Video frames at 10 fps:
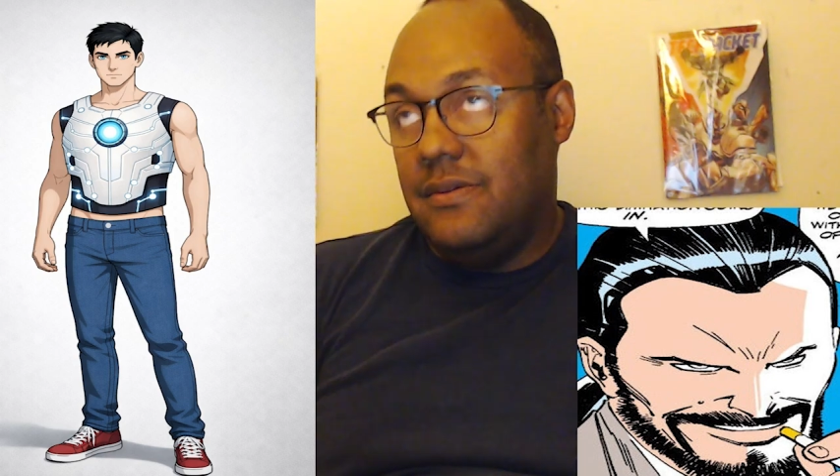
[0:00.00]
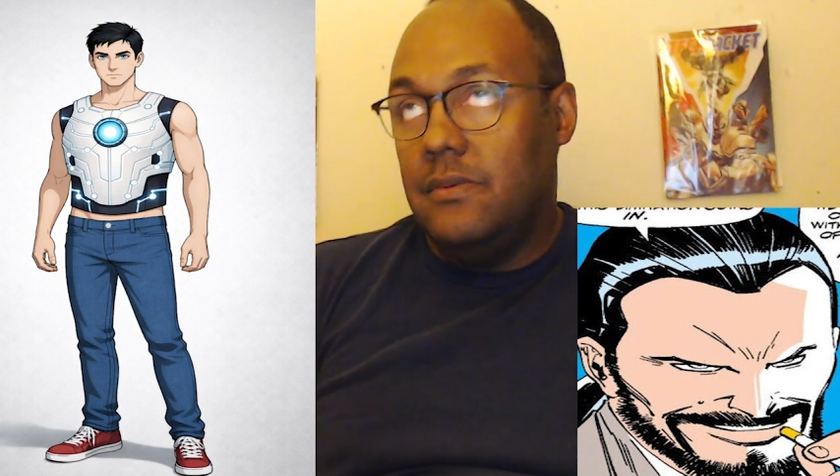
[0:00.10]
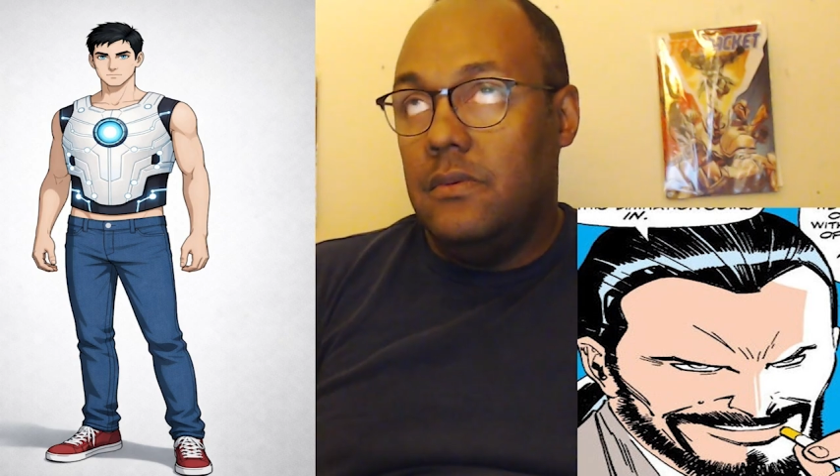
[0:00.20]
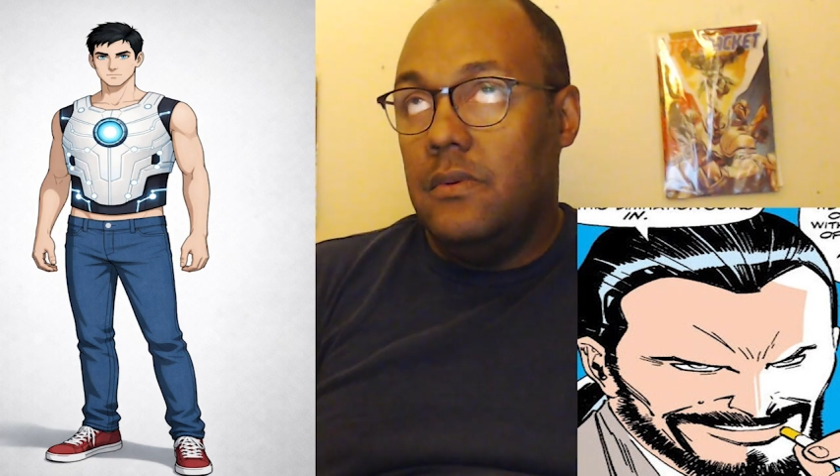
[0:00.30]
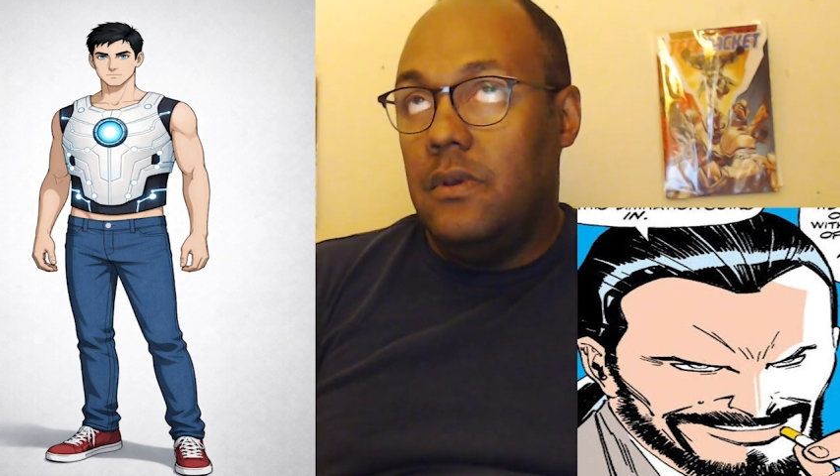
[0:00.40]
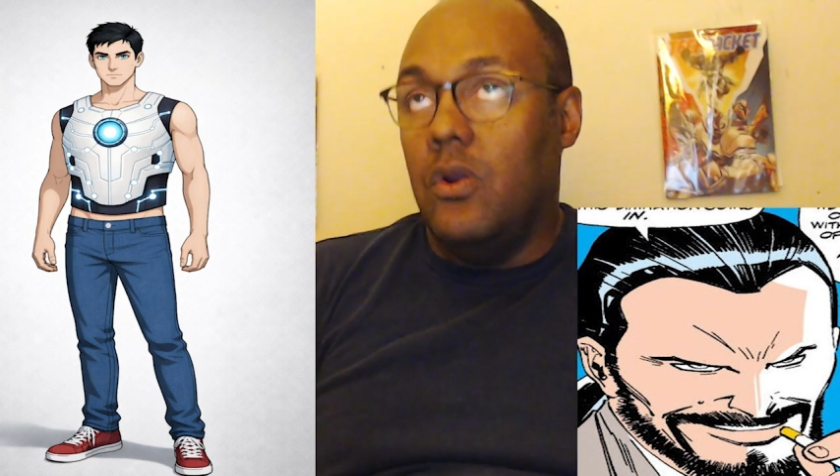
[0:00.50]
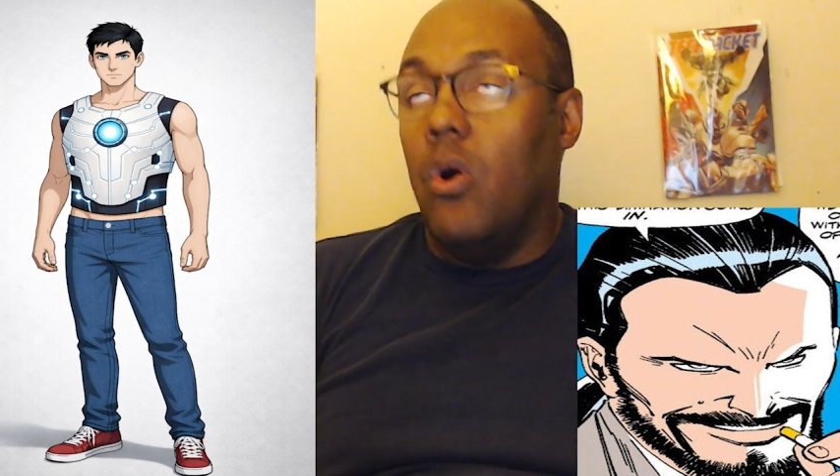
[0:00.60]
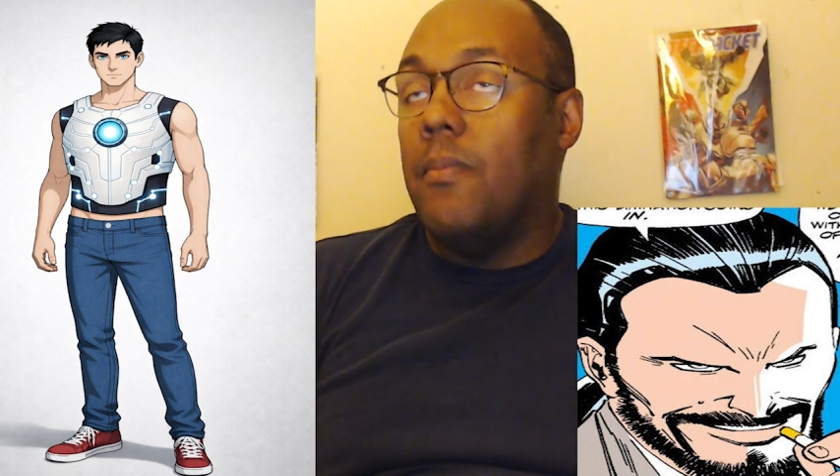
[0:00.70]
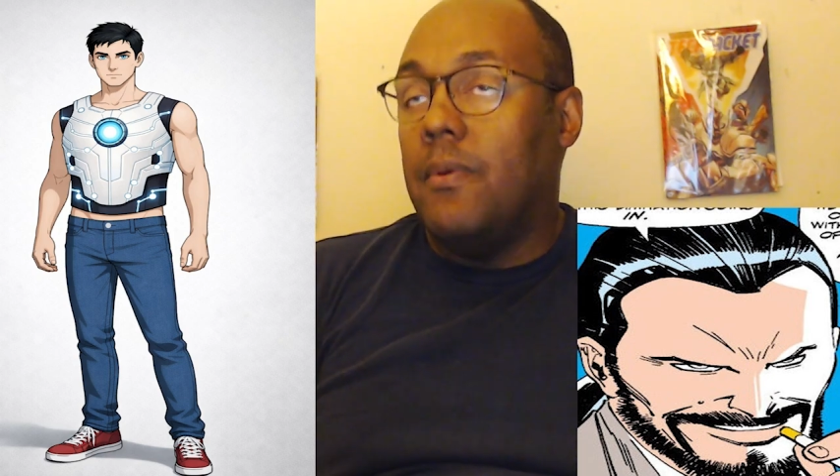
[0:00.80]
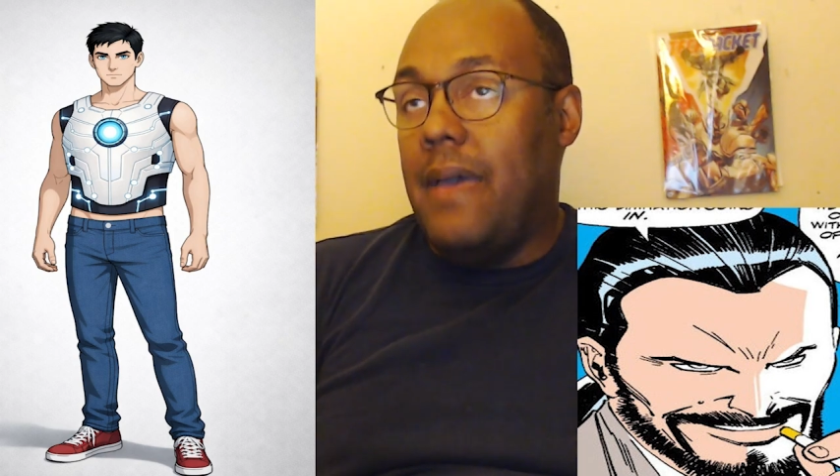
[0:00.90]
an armor
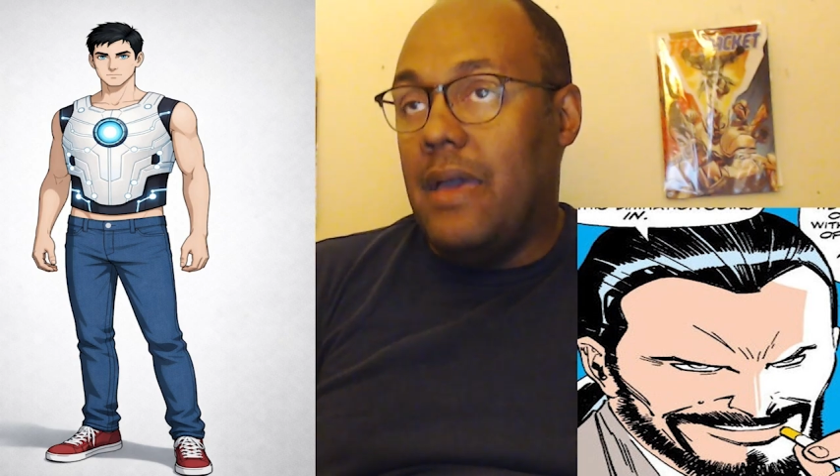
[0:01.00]
battle,